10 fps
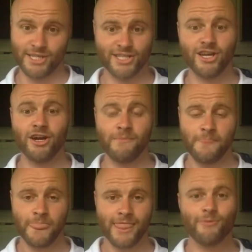So
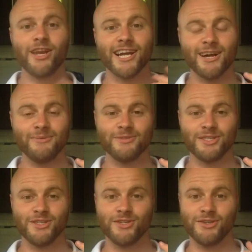when it comes
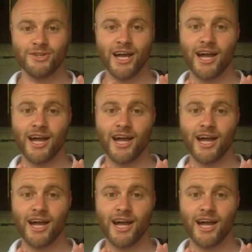to